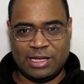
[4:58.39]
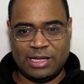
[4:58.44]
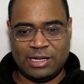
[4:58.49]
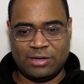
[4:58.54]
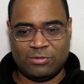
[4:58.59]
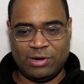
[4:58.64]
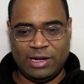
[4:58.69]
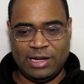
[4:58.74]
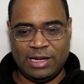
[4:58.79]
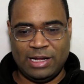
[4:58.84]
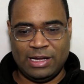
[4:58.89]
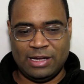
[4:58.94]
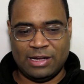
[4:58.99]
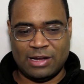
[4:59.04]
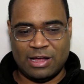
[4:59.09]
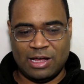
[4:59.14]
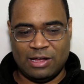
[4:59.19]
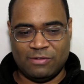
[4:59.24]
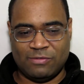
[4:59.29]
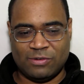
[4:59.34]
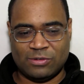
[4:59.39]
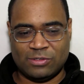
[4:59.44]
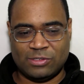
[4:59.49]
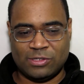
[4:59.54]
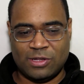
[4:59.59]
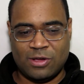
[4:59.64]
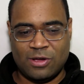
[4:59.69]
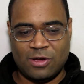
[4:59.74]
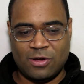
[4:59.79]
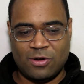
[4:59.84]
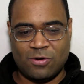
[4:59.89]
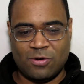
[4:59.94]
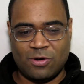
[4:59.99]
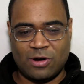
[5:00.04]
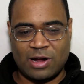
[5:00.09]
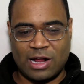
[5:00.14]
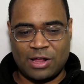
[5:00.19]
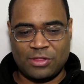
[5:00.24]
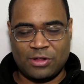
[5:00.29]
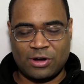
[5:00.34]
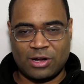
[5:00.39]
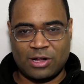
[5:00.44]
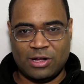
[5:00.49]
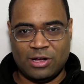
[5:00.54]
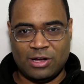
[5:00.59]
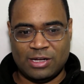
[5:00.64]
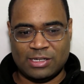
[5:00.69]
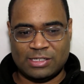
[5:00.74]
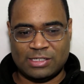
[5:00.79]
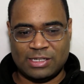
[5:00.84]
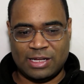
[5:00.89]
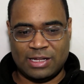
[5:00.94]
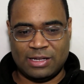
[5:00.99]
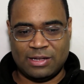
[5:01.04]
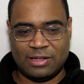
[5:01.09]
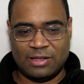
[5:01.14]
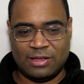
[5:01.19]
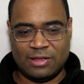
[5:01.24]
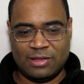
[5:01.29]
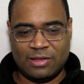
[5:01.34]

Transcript: in reading novels or other content